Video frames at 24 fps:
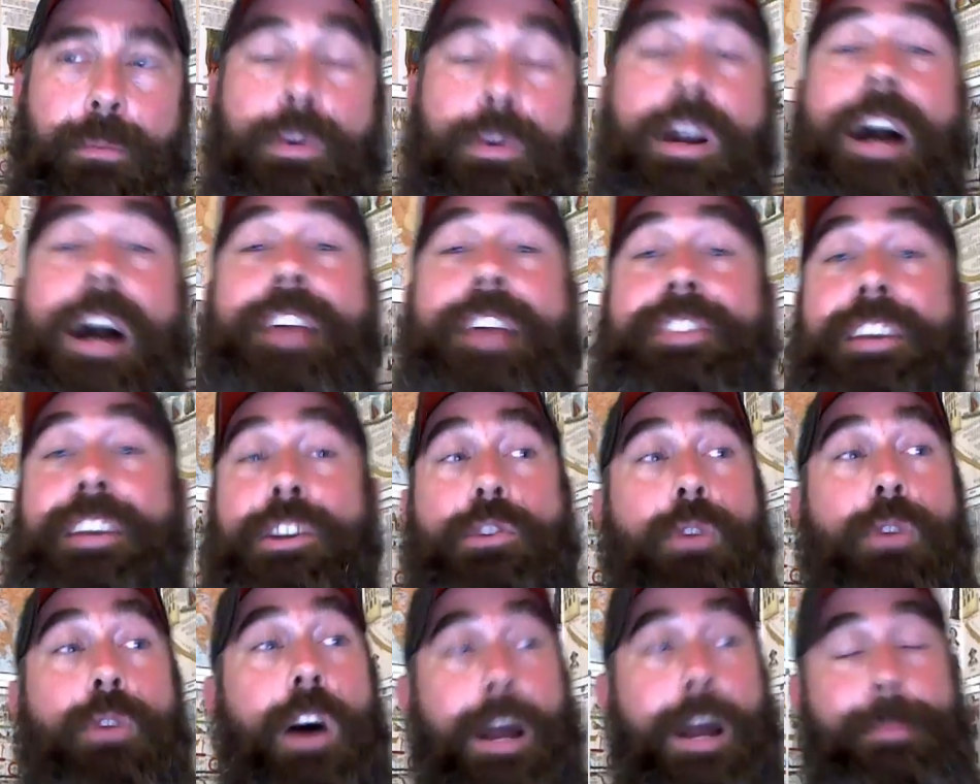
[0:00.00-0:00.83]
What I think
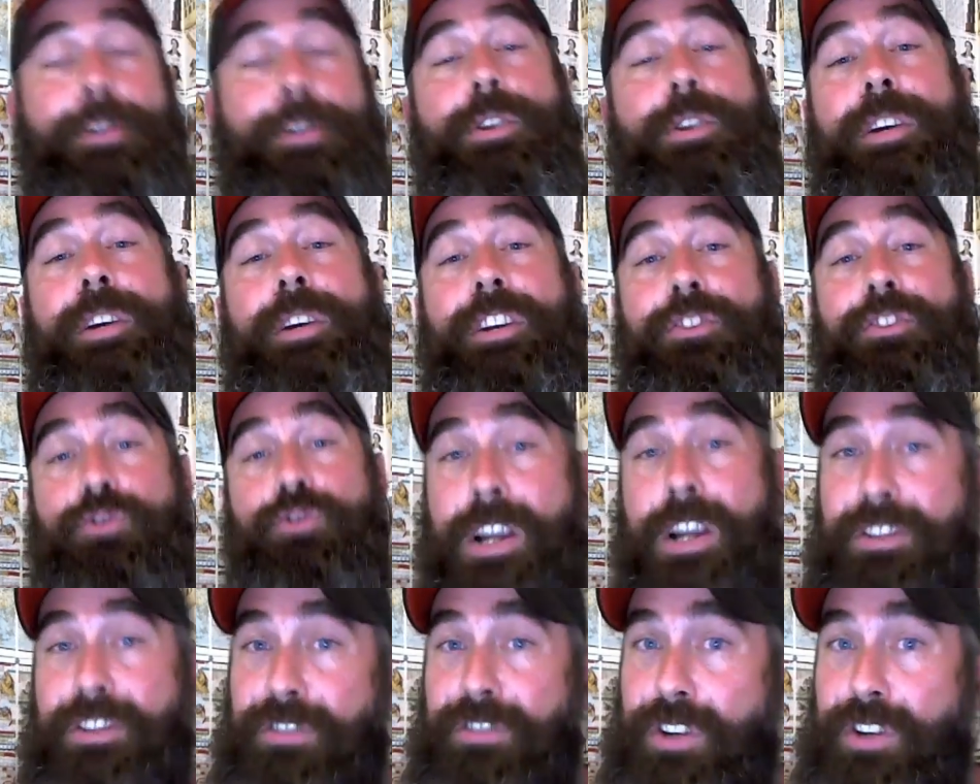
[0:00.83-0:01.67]
you ought to be doing is
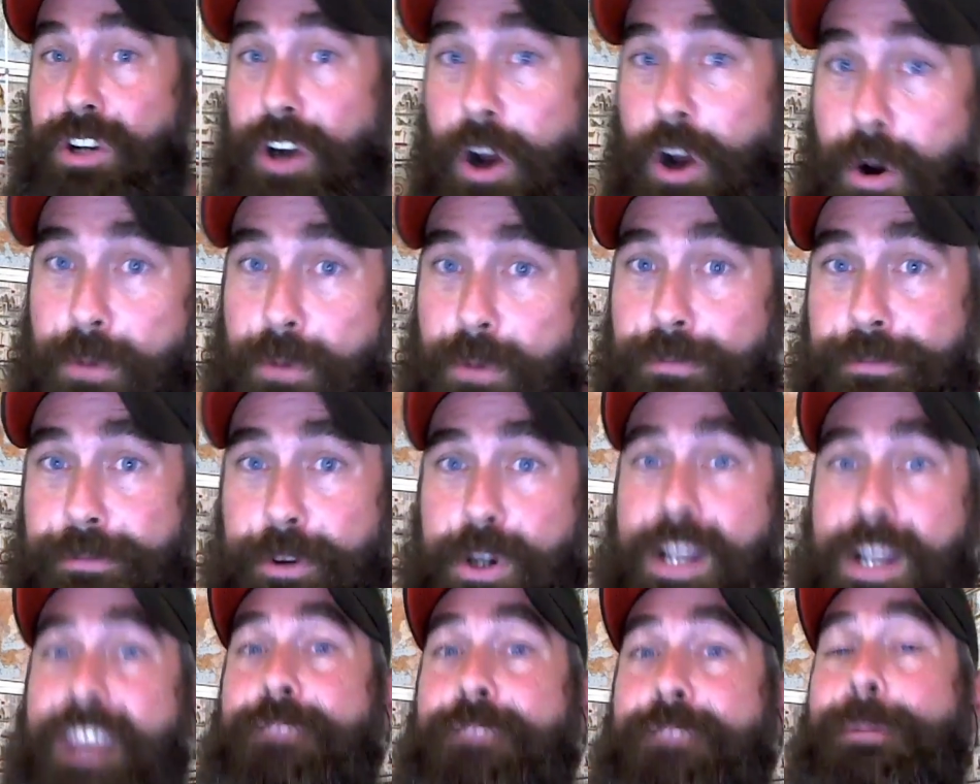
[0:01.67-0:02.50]
raising your own
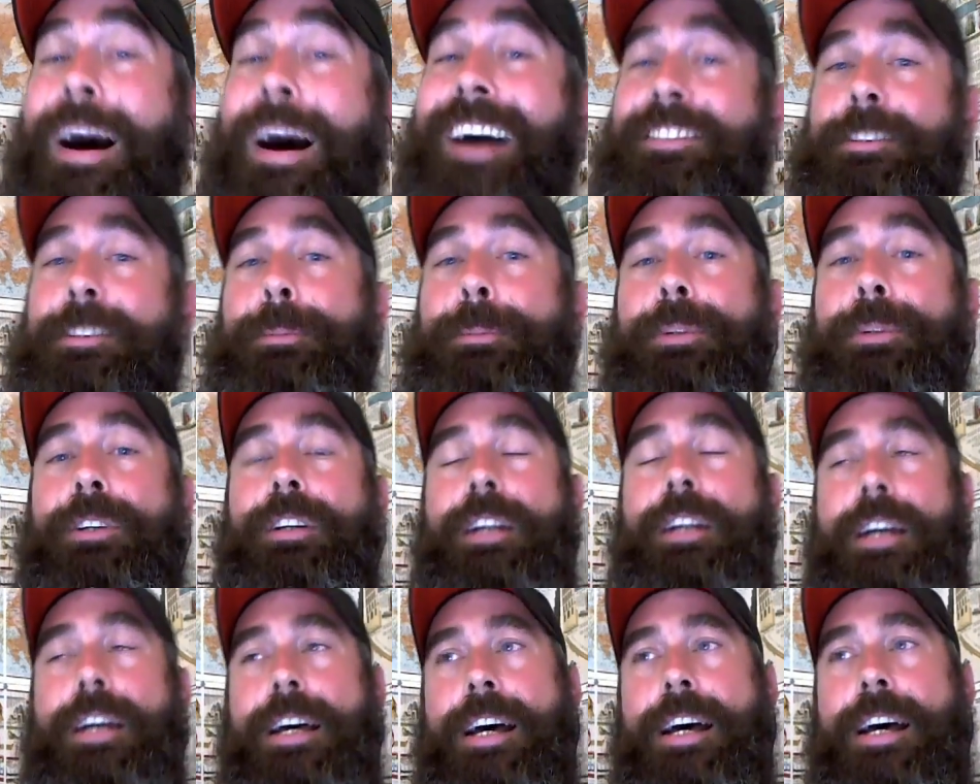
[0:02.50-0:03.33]
food, if
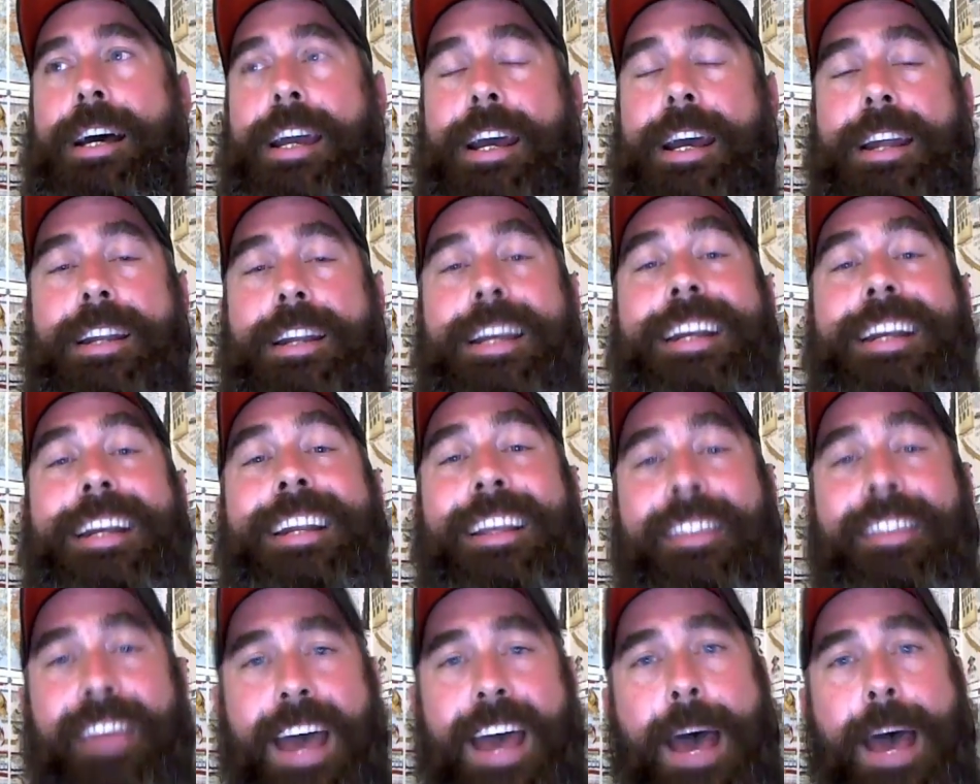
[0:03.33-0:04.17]
possible, and
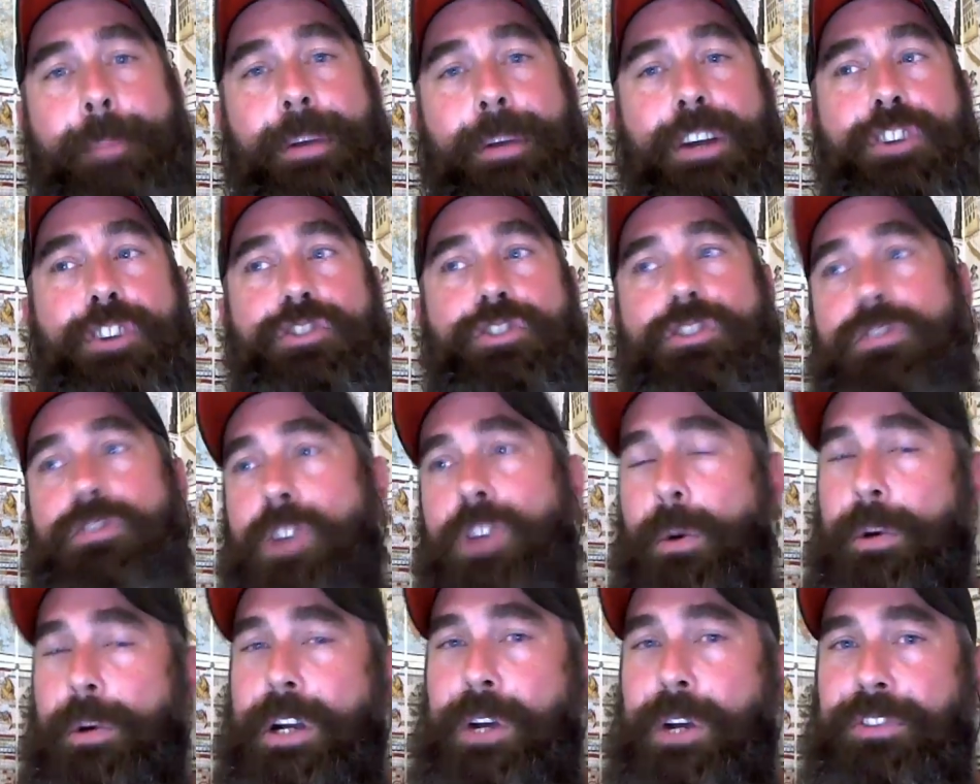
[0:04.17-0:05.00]
eating that because you
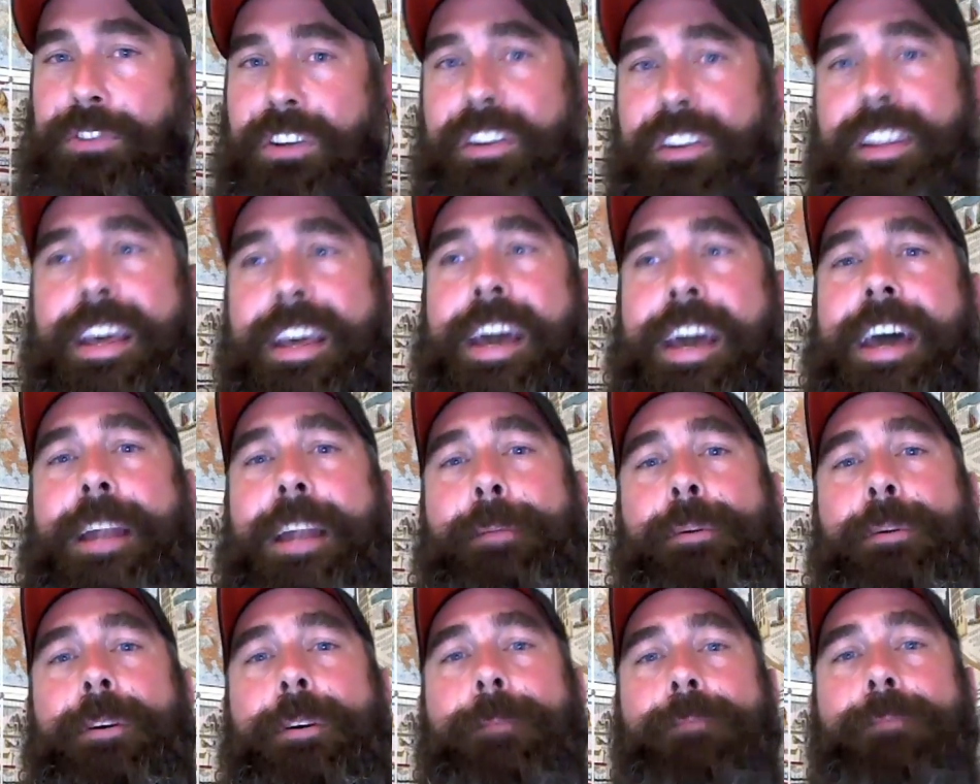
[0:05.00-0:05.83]
know what goes into the
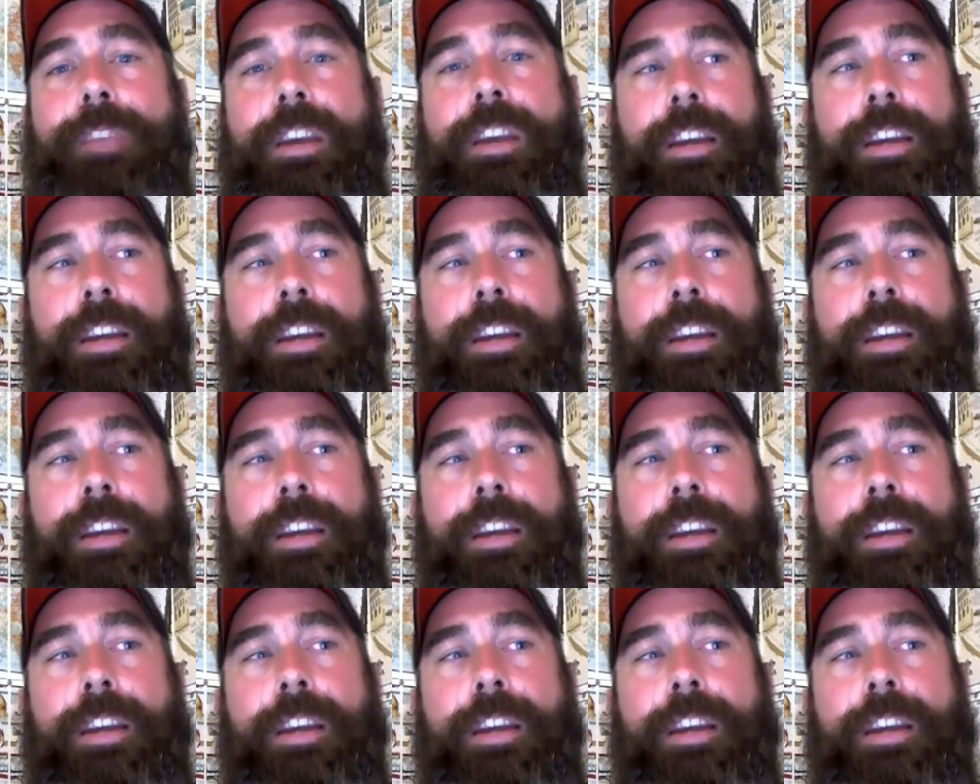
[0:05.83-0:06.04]
animal.